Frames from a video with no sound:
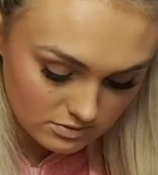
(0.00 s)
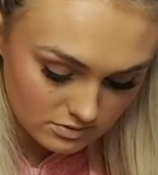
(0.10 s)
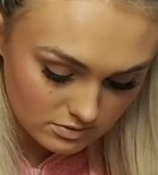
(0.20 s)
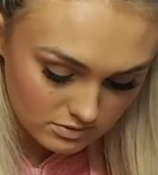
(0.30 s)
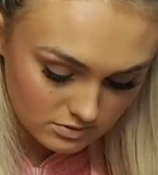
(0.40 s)

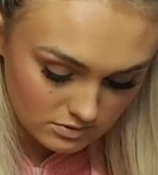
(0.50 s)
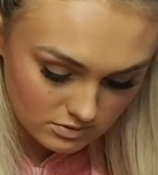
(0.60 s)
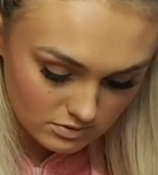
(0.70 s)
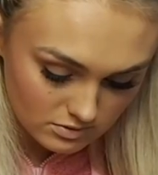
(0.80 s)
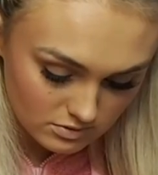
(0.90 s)

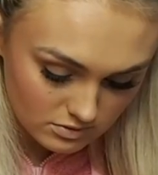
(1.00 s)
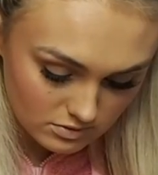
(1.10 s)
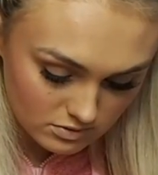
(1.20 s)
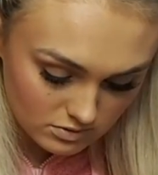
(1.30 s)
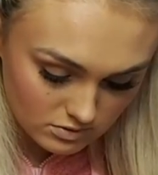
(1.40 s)

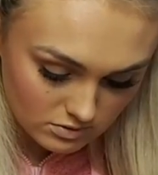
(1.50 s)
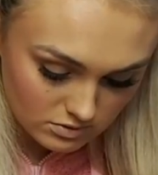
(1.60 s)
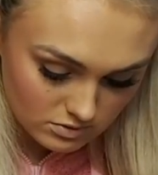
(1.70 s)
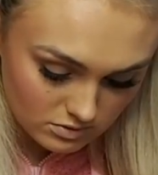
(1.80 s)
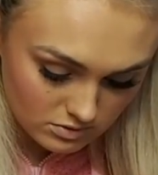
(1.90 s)

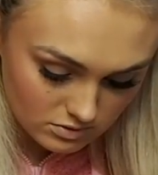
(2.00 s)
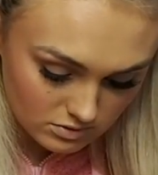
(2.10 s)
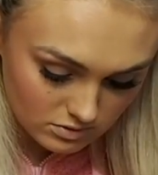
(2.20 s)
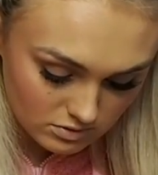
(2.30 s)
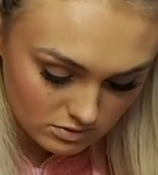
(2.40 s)

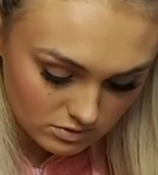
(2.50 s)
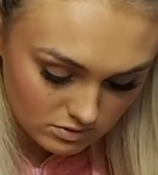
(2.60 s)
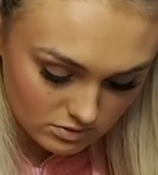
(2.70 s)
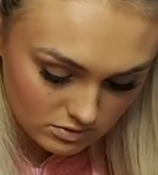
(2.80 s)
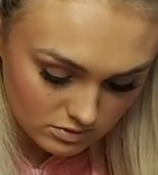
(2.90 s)

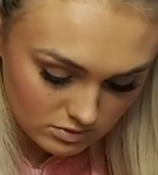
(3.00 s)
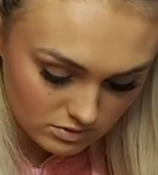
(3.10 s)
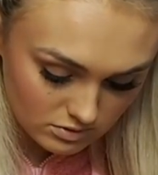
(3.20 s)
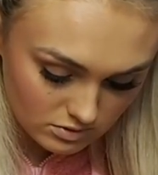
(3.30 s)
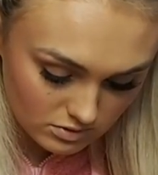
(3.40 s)

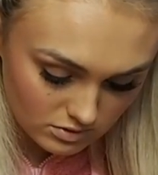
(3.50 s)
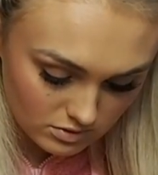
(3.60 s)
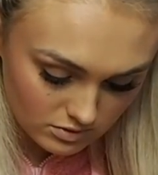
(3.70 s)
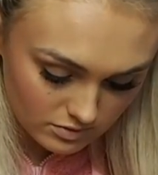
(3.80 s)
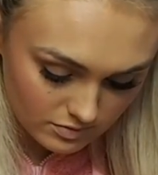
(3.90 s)

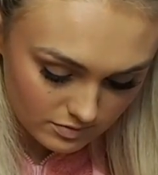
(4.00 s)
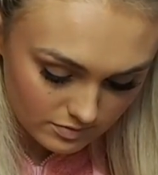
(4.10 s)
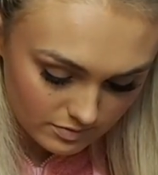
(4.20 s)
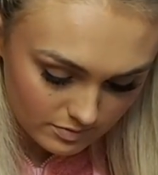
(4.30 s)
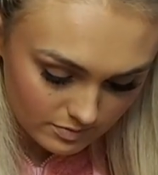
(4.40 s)

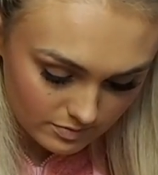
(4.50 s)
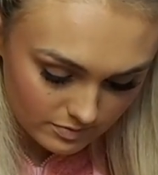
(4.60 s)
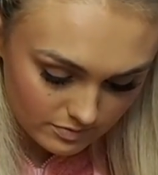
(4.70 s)
(not speaking)